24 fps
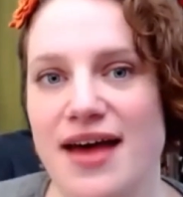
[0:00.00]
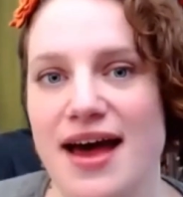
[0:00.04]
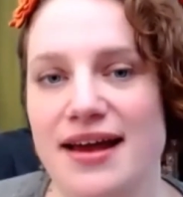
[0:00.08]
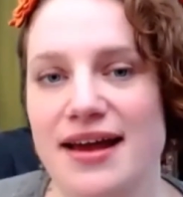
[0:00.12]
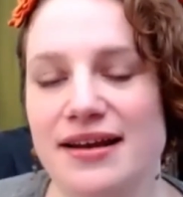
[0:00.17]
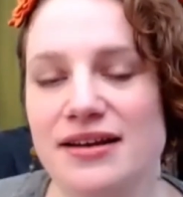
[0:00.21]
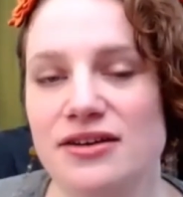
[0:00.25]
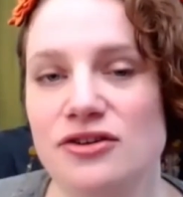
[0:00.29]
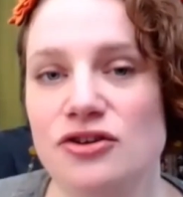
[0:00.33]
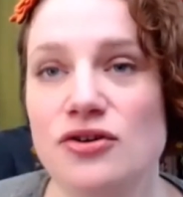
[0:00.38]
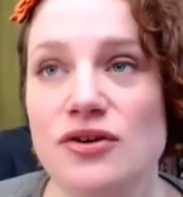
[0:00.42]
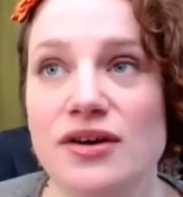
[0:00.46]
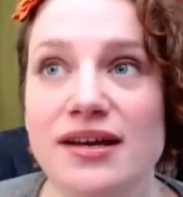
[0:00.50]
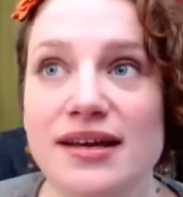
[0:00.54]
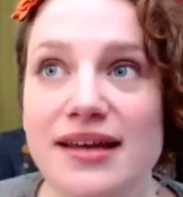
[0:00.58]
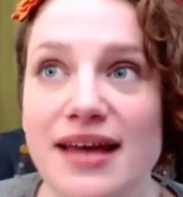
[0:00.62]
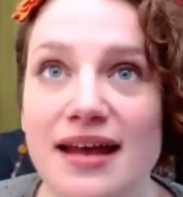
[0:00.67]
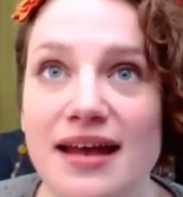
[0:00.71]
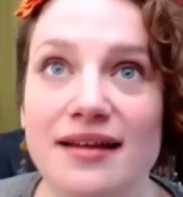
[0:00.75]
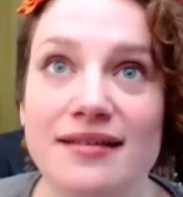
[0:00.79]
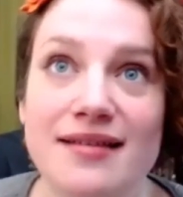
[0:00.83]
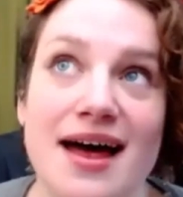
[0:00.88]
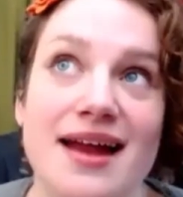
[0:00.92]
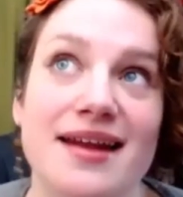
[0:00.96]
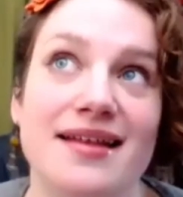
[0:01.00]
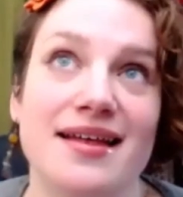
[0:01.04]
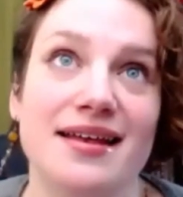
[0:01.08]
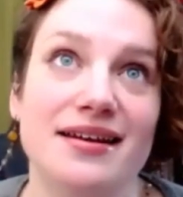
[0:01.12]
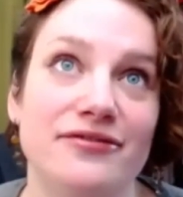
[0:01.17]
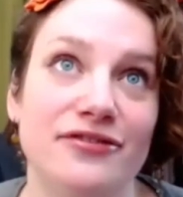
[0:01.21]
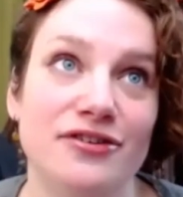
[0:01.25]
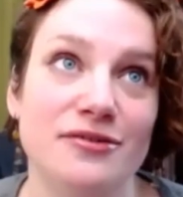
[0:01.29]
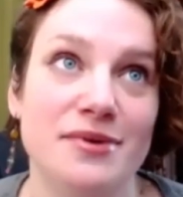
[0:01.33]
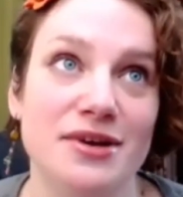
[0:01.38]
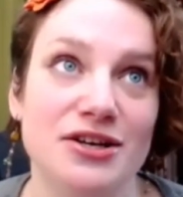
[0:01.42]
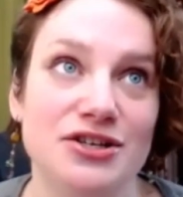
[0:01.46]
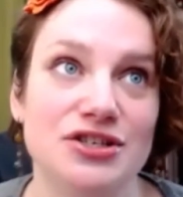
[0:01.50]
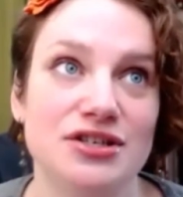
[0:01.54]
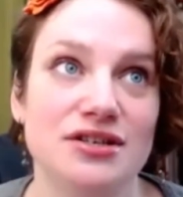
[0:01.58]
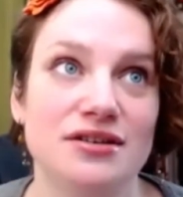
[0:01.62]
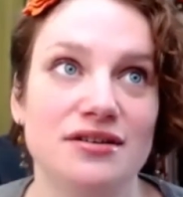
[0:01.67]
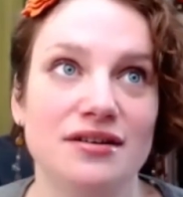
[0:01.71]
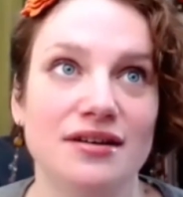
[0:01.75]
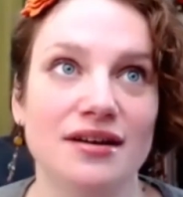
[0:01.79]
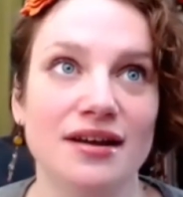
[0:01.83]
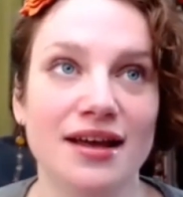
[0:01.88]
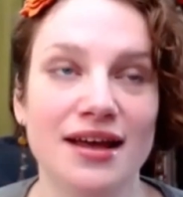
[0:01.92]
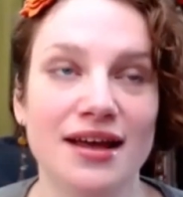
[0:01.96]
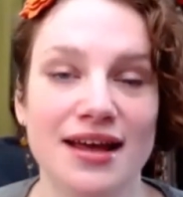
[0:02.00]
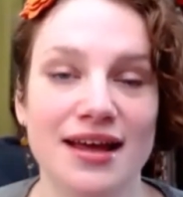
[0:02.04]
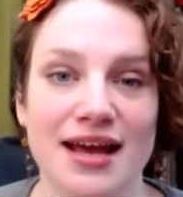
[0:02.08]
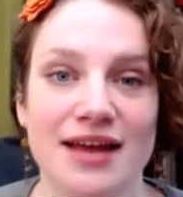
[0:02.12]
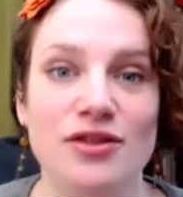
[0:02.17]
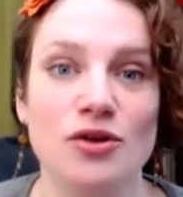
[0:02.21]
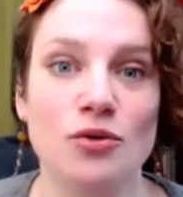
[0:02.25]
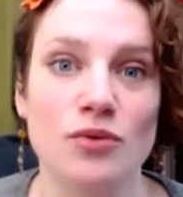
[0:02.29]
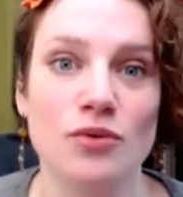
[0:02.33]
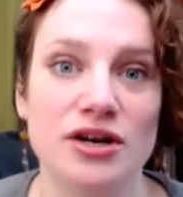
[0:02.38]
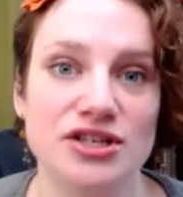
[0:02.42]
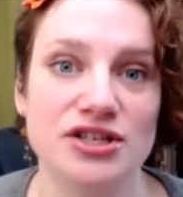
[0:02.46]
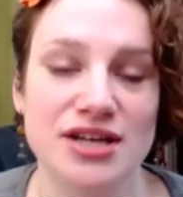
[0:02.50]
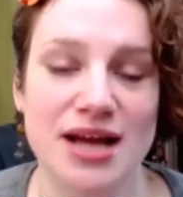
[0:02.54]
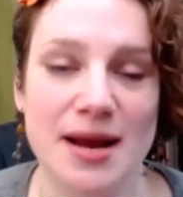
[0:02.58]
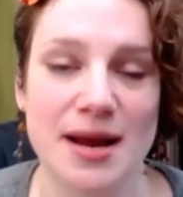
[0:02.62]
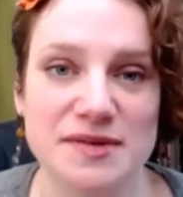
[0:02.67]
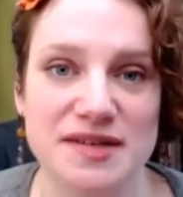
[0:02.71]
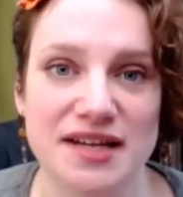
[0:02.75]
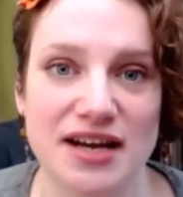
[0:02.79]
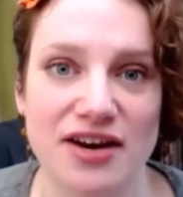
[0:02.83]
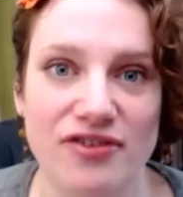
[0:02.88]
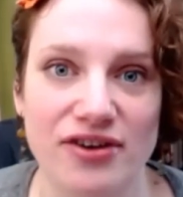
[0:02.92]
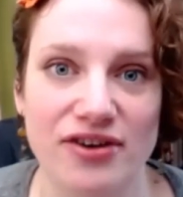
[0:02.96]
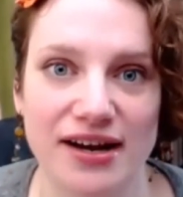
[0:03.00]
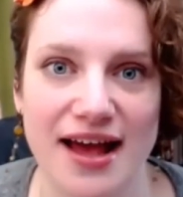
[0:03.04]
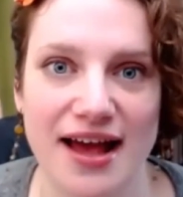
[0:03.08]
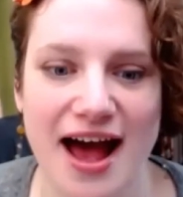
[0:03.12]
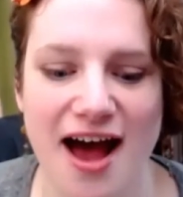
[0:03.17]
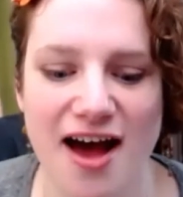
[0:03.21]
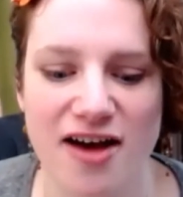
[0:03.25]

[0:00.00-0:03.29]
And you can get a lot of that information in the workshops that I already have,